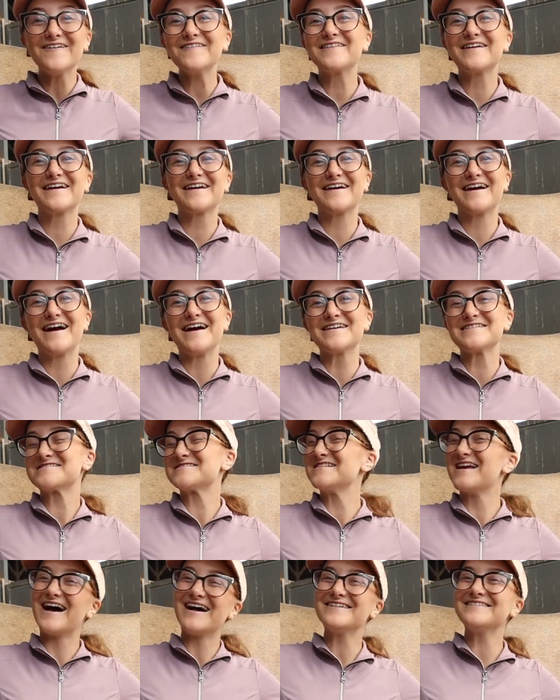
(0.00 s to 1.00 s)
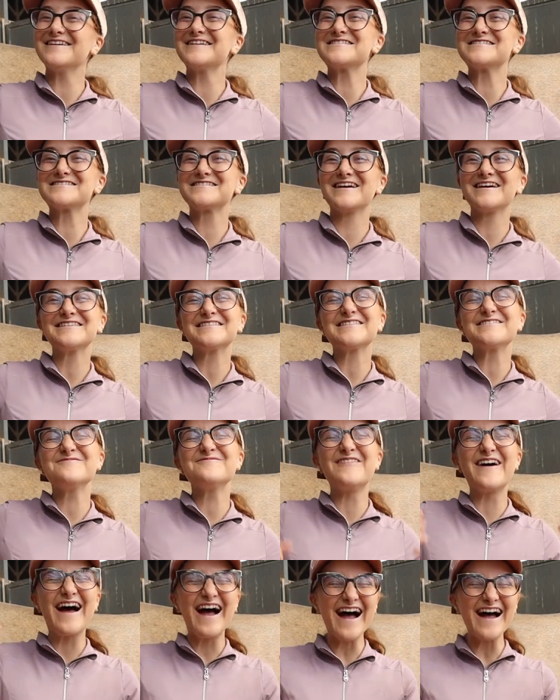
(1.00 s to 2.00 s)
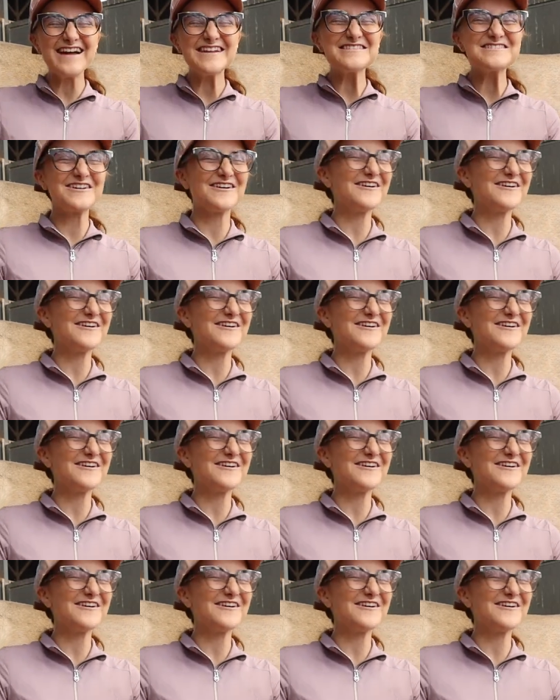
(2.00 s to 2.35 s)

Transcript: Okay guys, now let's get the pads